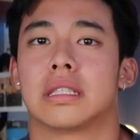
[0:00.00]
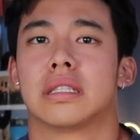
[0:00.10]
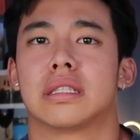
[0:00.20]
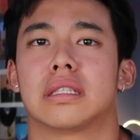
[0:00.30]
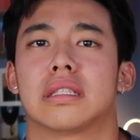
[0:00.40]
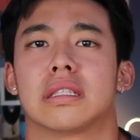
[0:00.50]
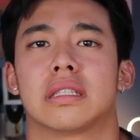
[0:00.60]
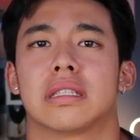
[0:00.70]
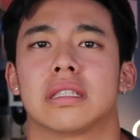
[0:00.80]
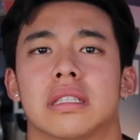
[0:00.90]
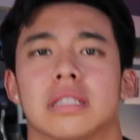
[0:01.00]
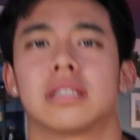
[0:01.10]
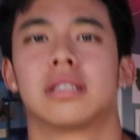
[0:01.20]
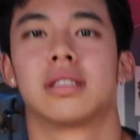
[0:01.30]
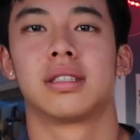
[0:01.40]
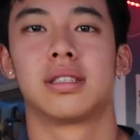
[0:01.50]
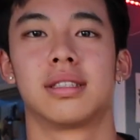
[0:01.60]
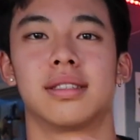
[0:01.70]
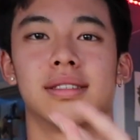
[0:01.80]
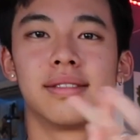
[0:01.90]

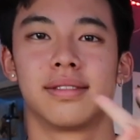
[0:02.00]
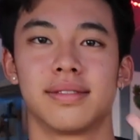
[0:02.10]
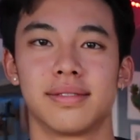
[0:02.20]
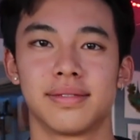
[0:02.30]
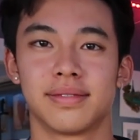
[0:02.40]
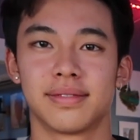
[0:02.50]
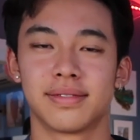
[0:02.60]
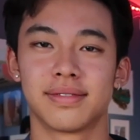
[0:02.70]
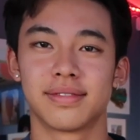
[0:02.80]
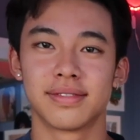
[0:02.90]
(silent)